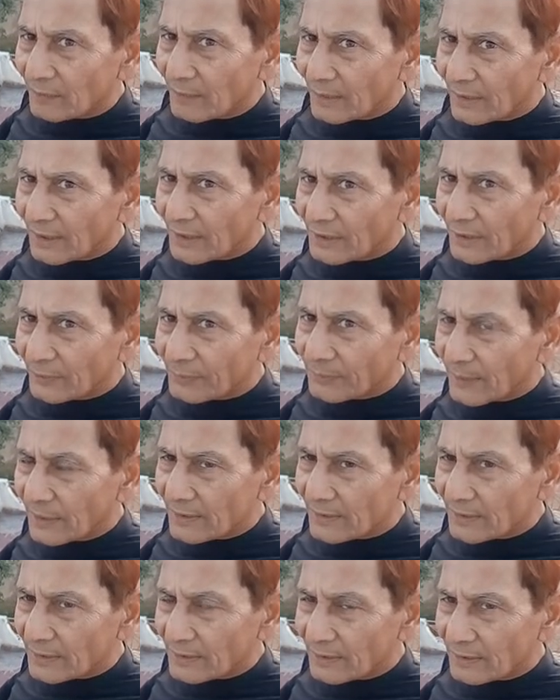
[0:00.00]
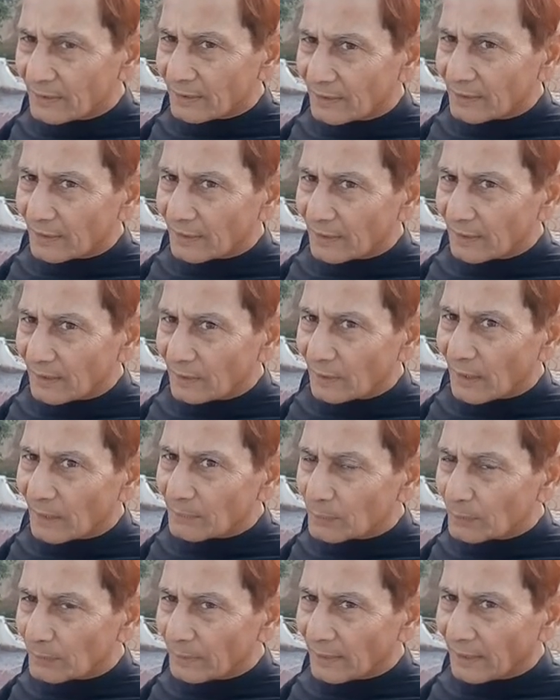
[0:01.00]
very different. You
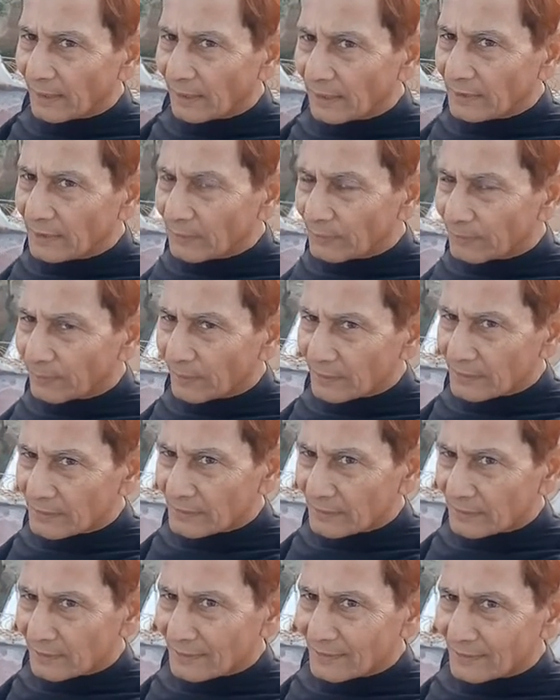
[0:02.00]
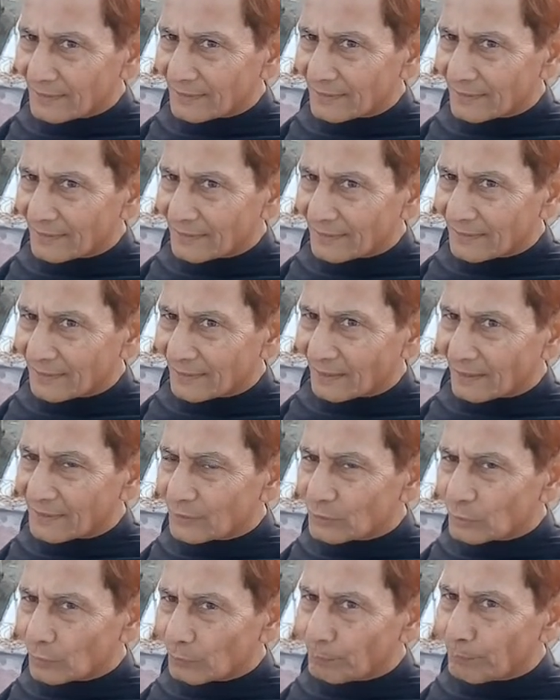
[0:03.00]
have to be healthy first.
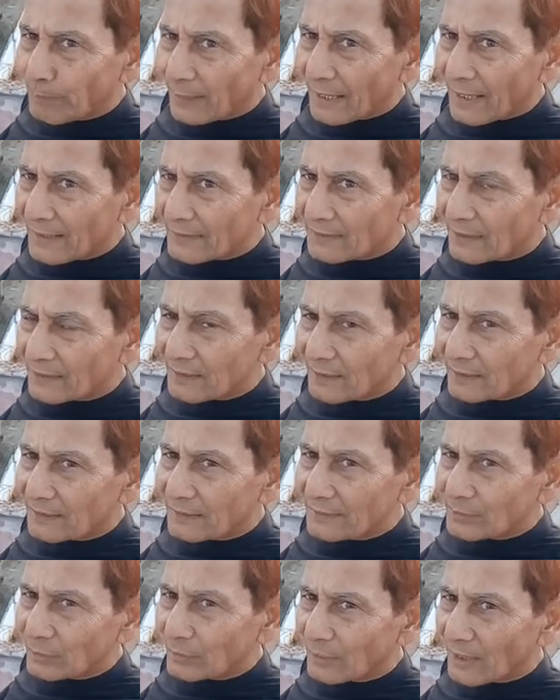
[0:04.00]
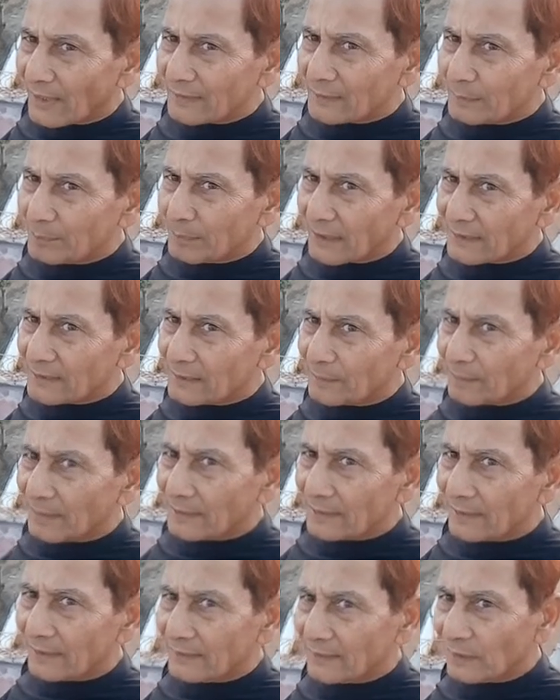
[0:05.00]
Early to bed and early to rise makes a
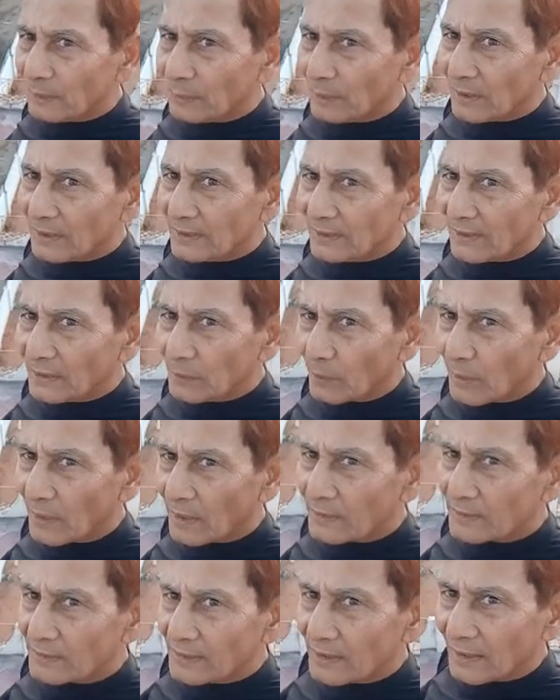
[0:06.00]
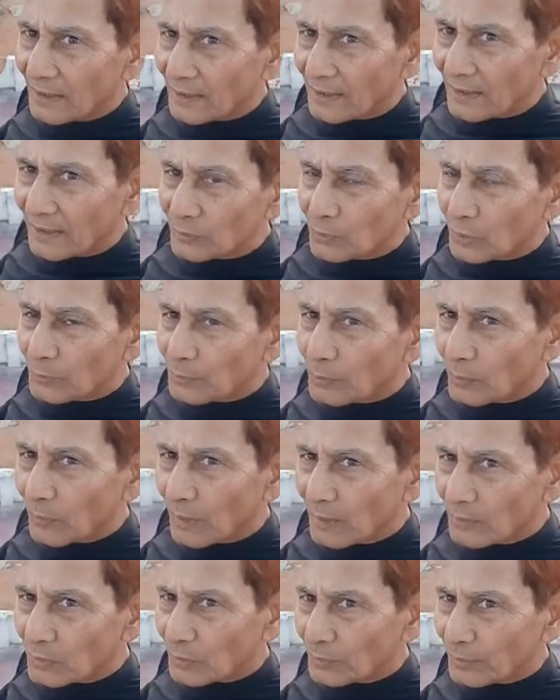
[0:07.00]
man healthy, wealthy and wise. So if you
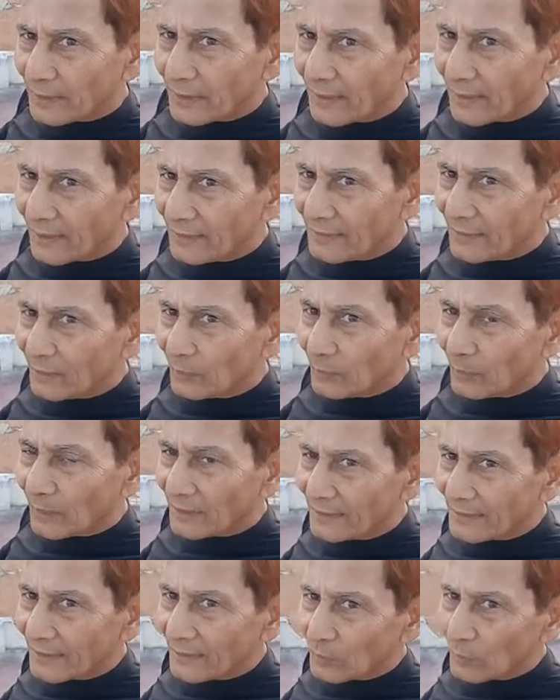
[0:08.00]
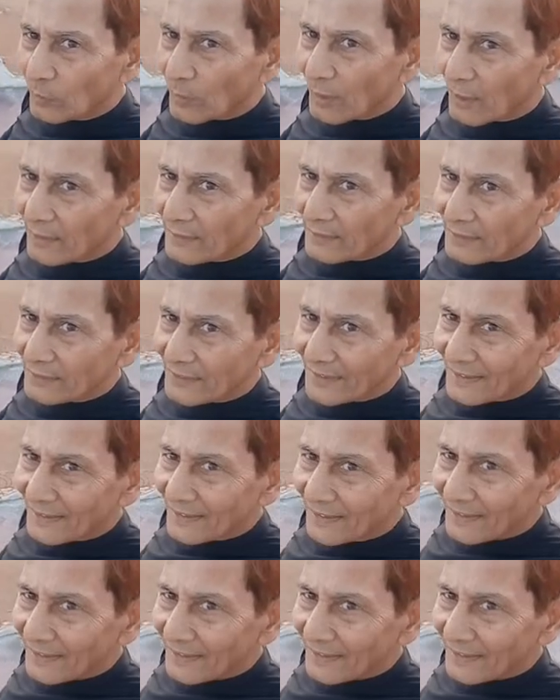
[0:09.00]
want to be healthy, wealthy and wise,